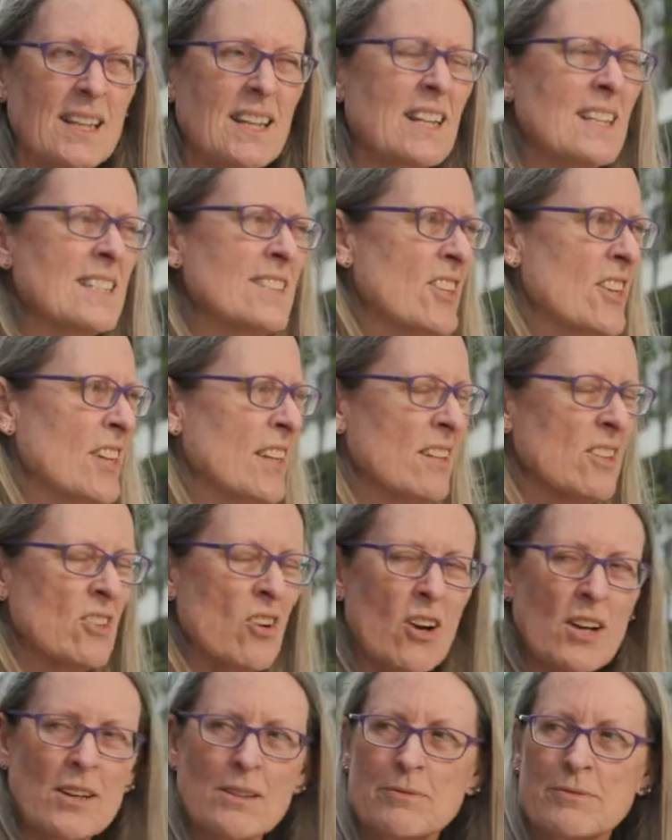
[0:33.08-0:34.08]
So you can
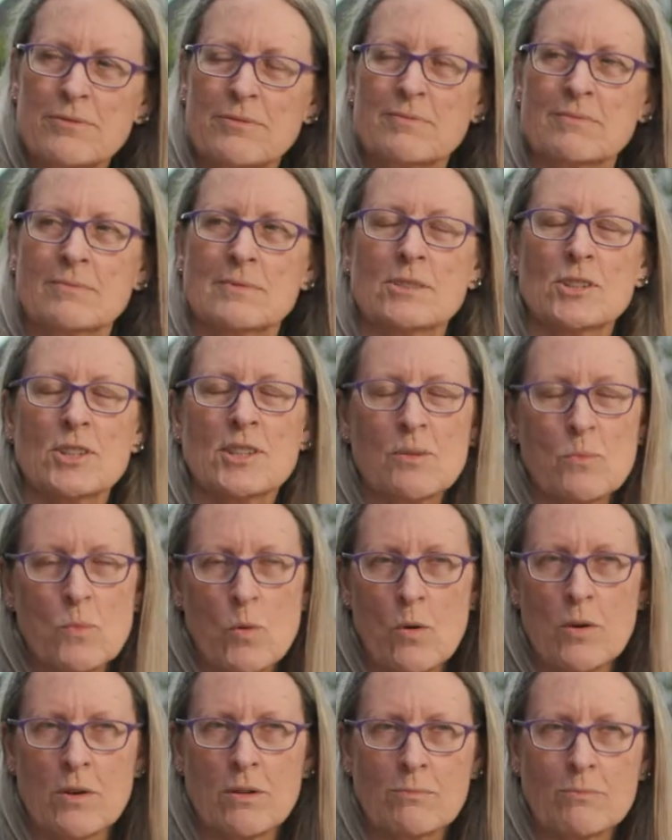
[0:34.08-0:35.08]
kind of, you can
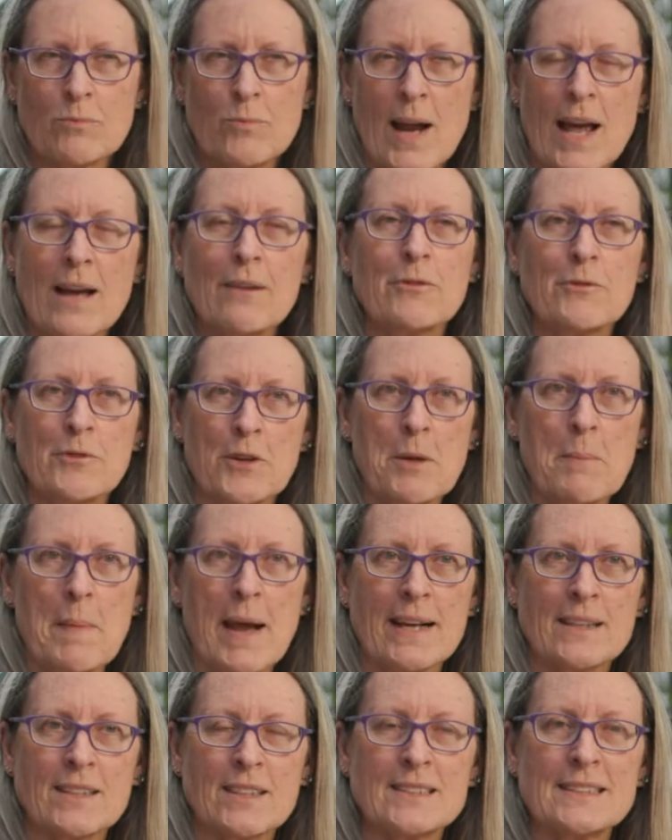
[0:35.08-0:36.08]
walk around
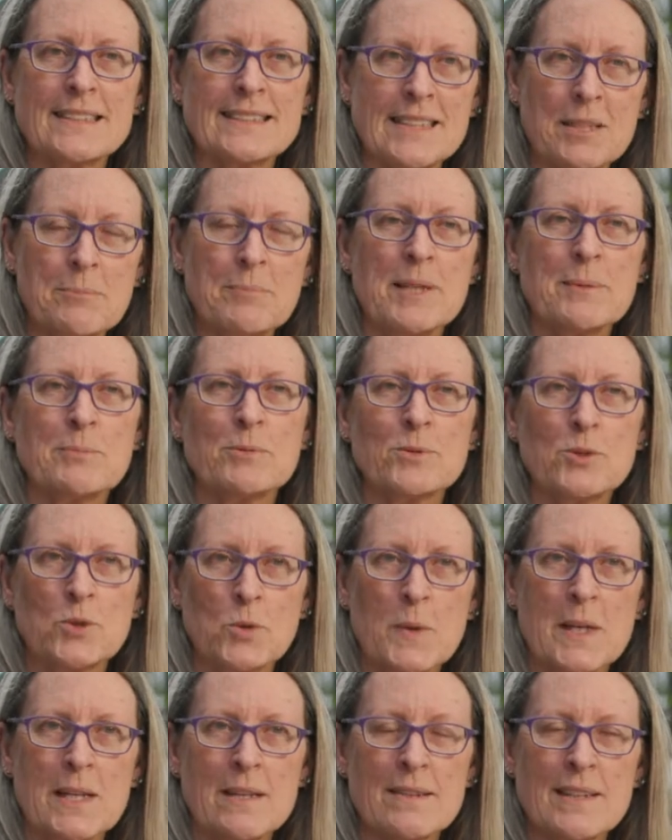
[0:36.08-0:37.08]
Fremantle and see people
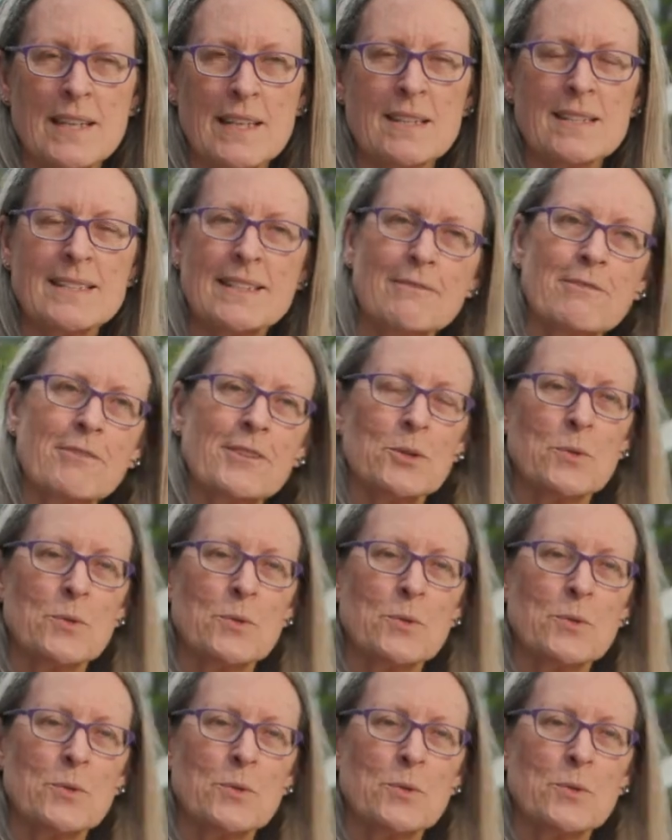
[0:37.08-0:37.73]
doing things and feel